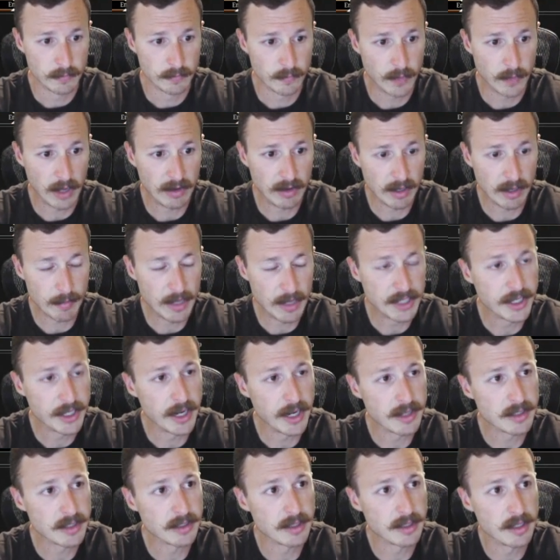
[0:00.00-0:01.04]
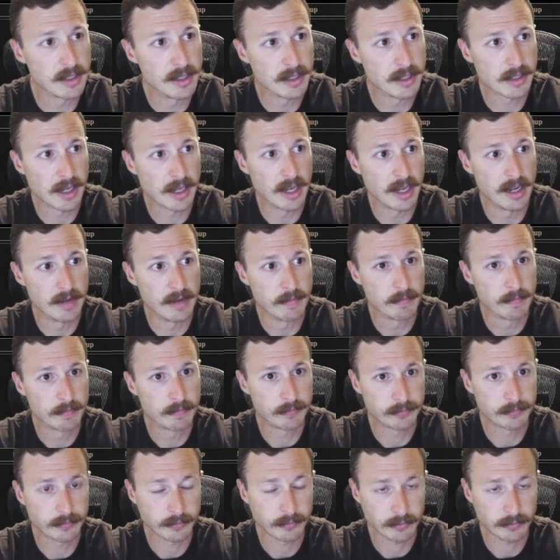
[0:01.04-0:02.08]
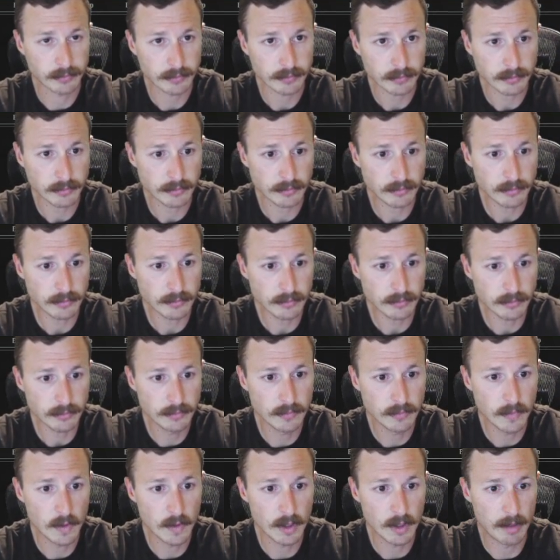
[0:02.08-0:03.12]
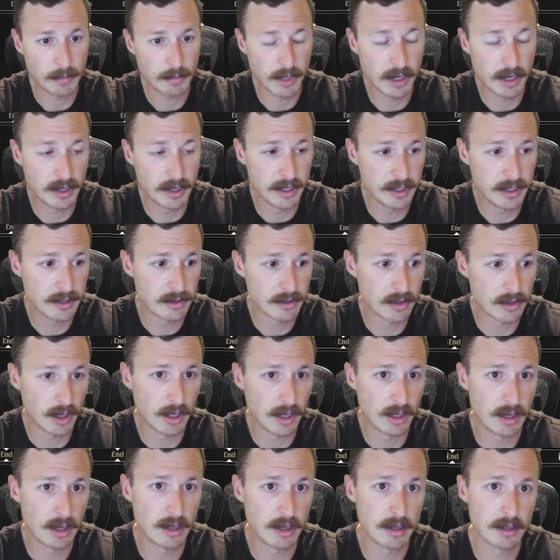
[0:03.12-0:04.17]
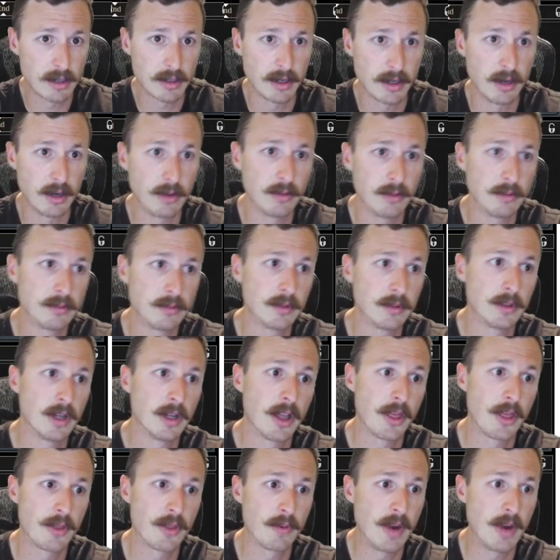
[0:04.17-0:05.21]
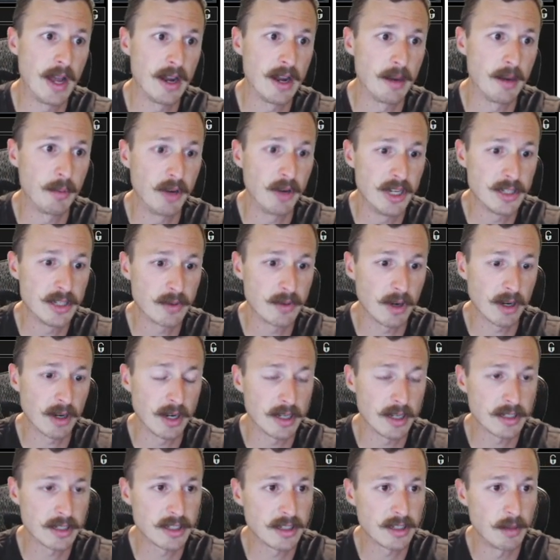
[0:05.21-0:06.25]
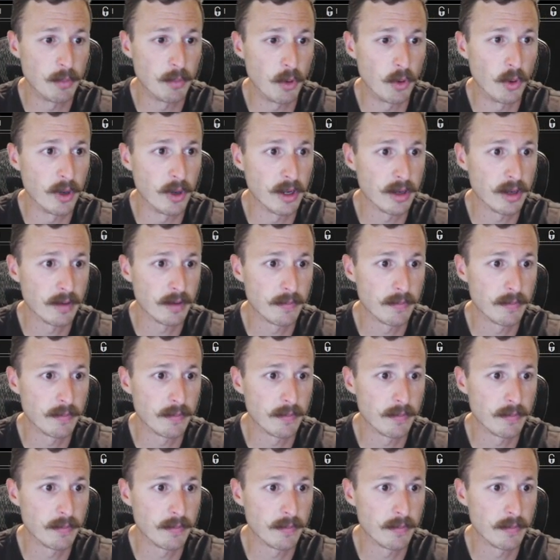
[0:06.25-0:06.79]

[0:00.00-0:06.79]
I like my chances in this game. I'm going to need to draw, a threat, a Planeswalker at some point.